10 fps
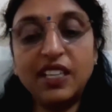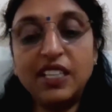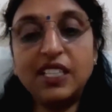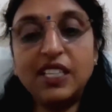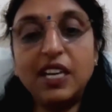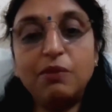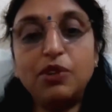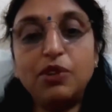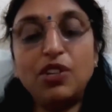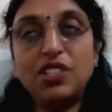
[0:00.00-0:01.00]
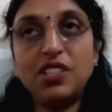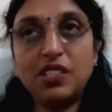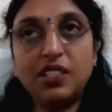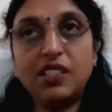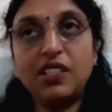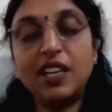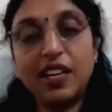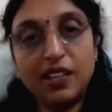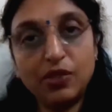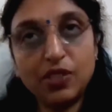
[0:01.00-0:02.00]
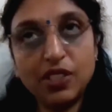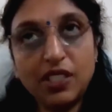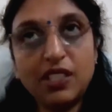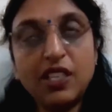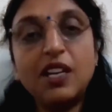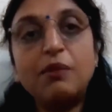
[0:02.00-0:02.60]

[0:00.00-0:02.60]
And these help not just in diagnosis,